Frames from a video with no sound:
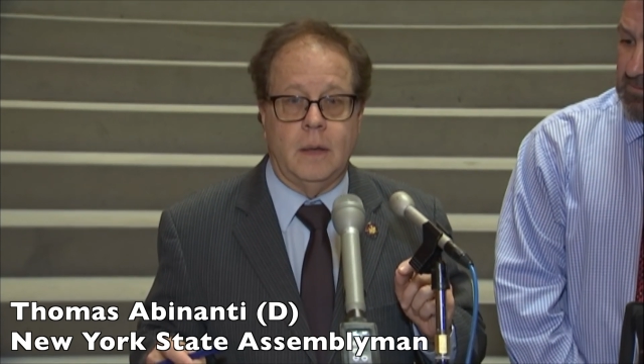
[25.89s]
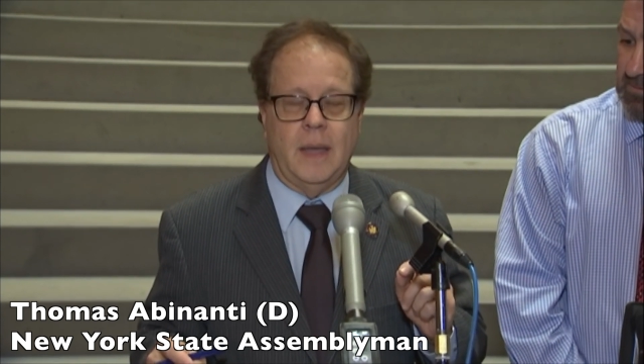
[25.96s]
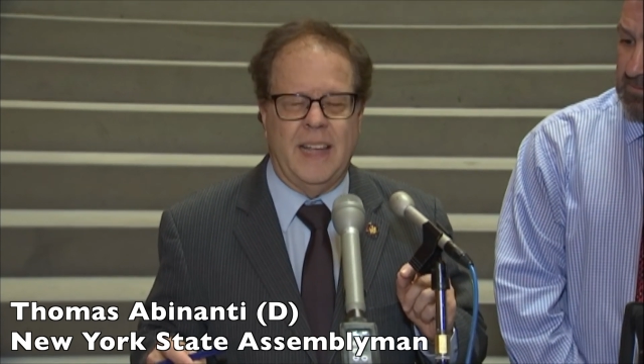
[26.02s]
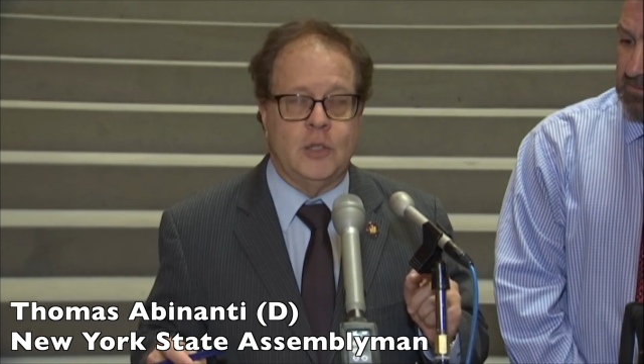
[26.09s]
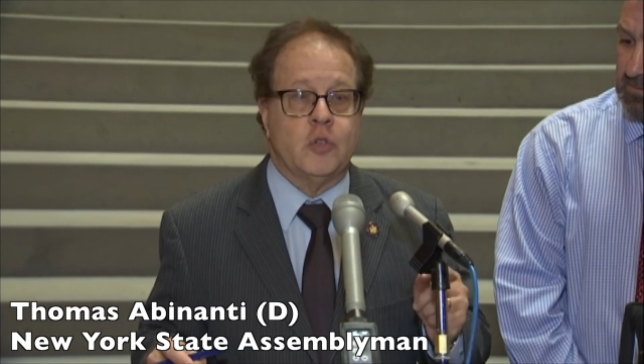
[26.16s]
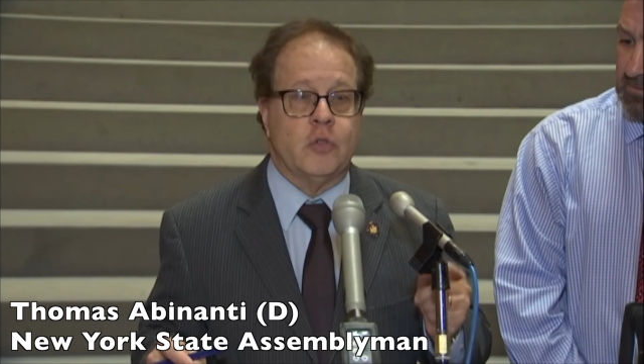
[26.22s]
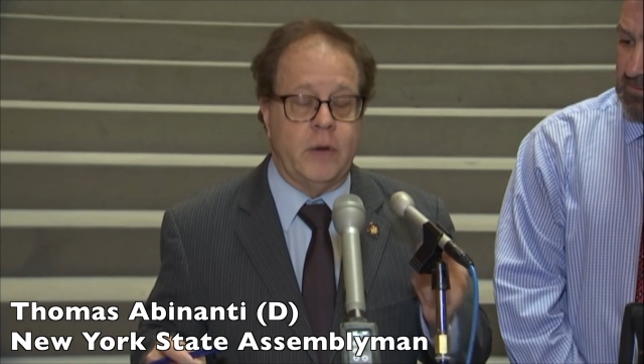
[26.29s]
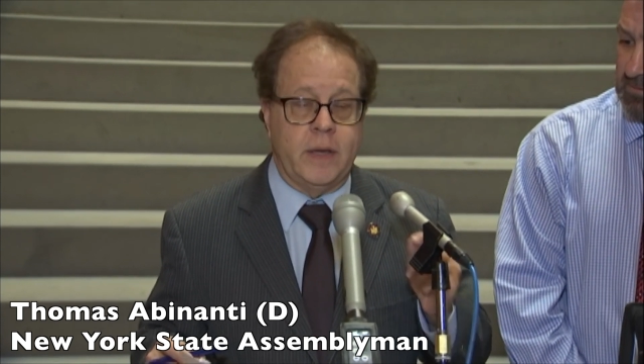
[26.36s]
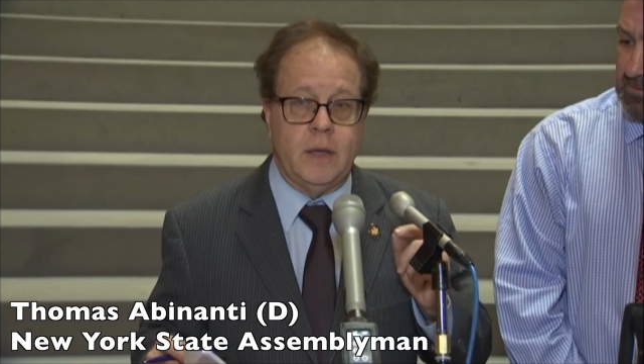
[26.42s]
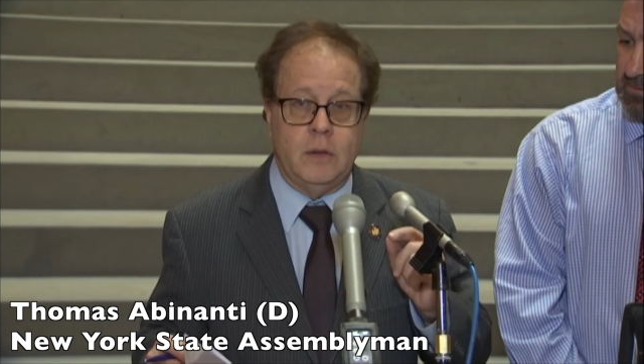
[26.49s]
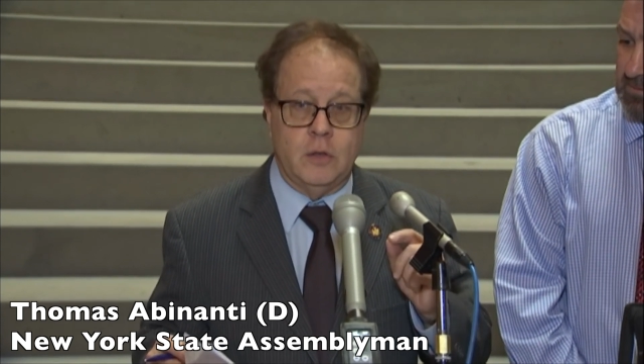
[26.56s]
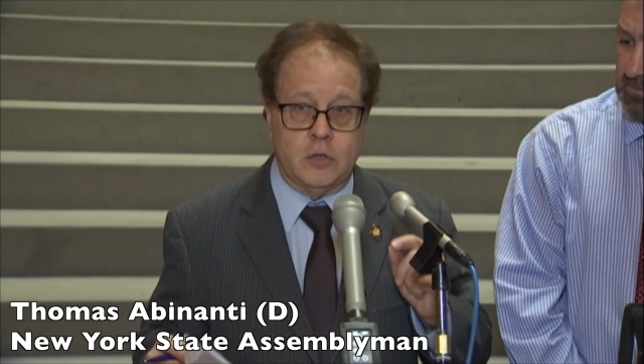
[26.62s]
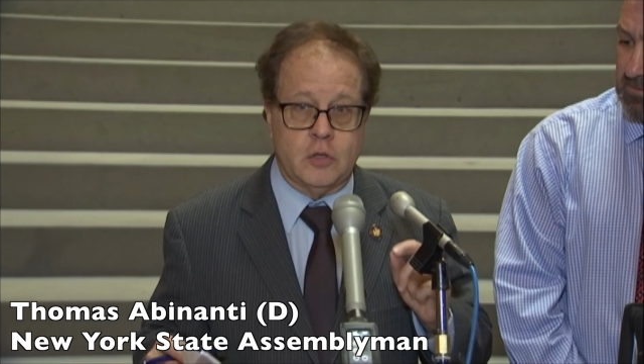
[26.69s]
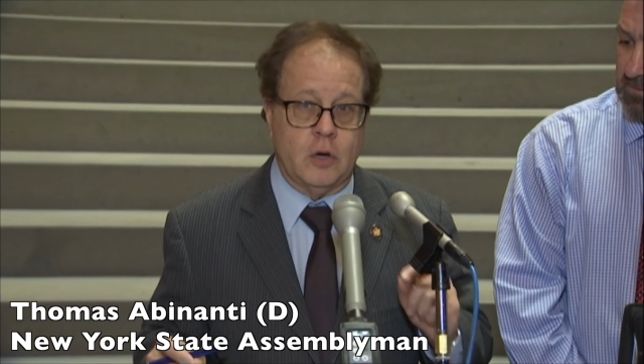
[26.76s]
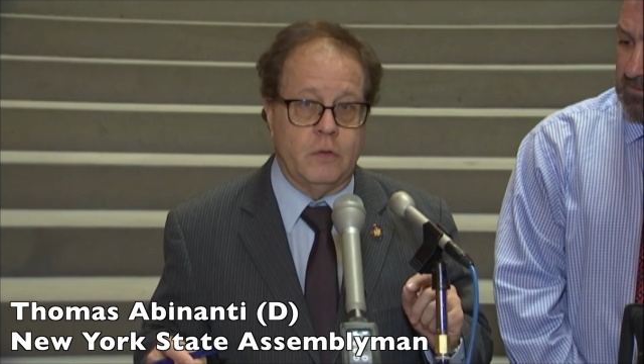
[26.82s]
and shrinking
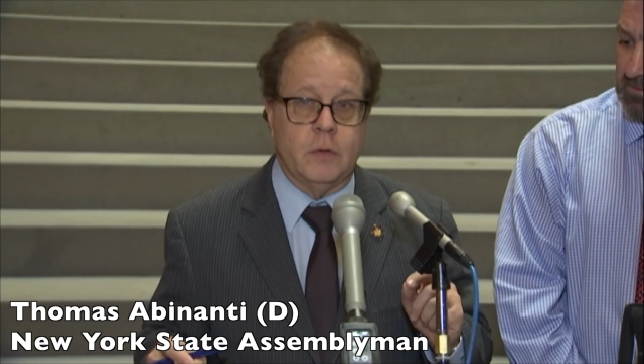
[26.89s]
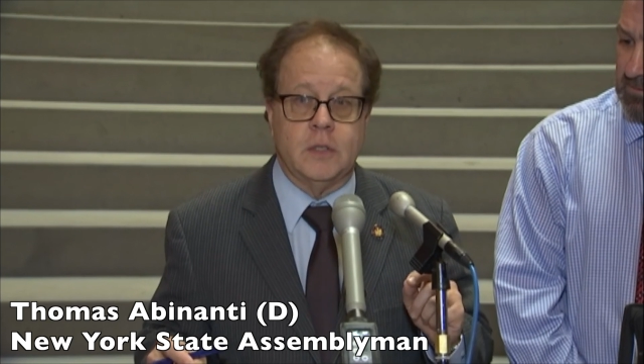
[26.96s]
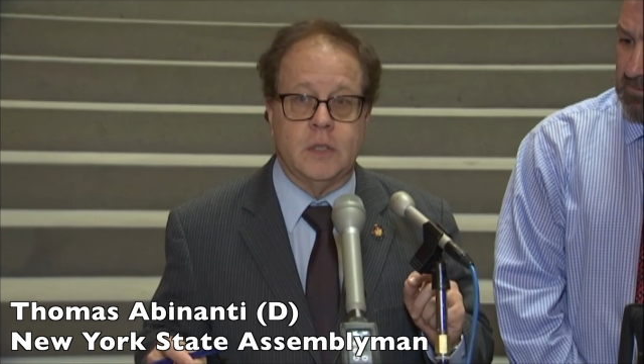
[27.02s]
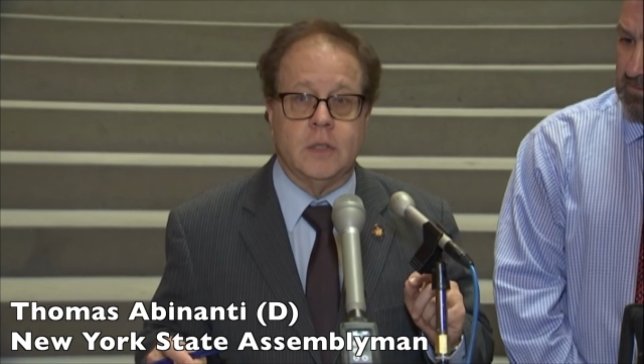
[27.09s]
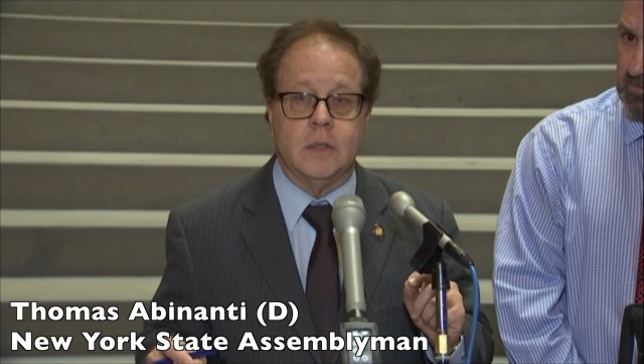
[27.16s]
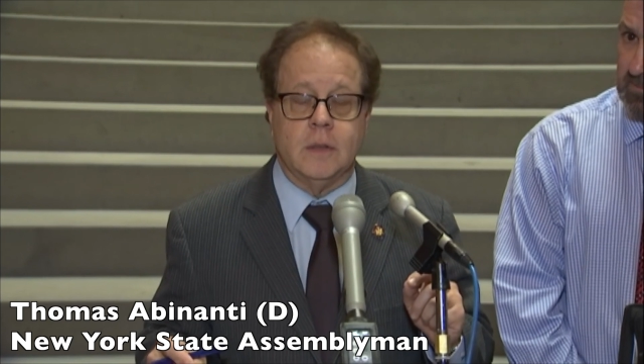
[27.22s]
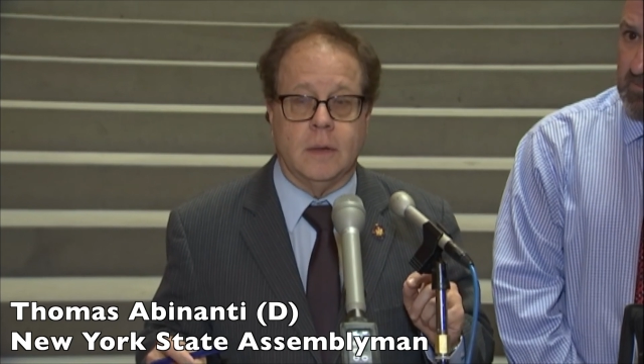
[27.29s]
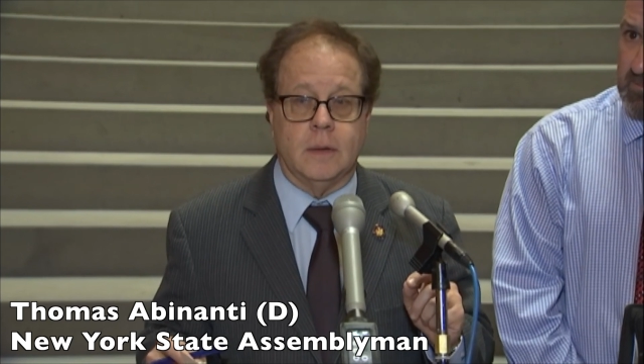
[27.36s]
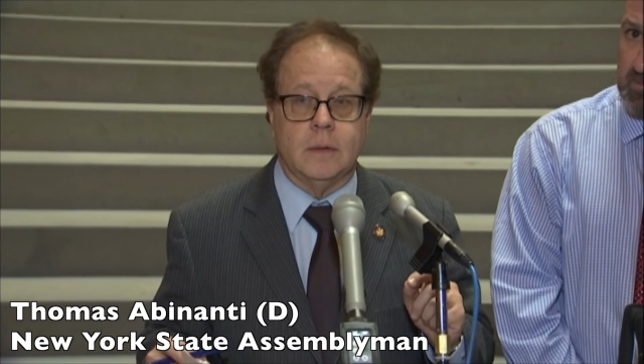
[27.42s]
the services.